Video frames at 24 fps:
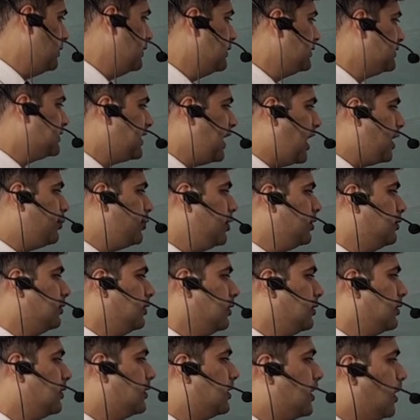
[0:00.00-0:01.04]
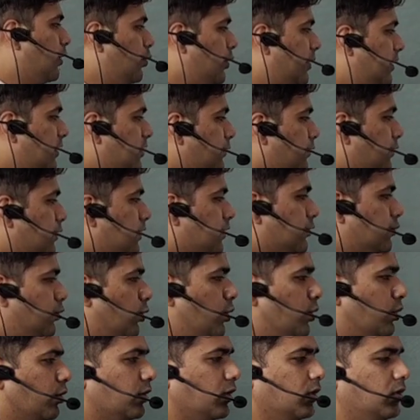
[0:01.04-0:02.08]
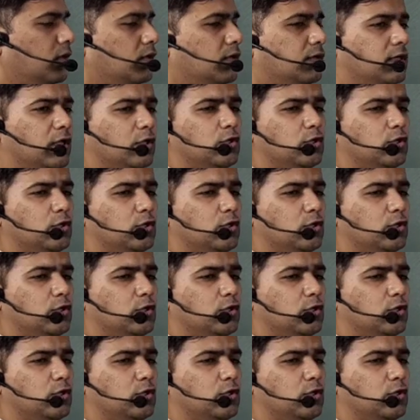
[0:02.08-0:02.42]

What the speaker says: Scabbard, covers for sword.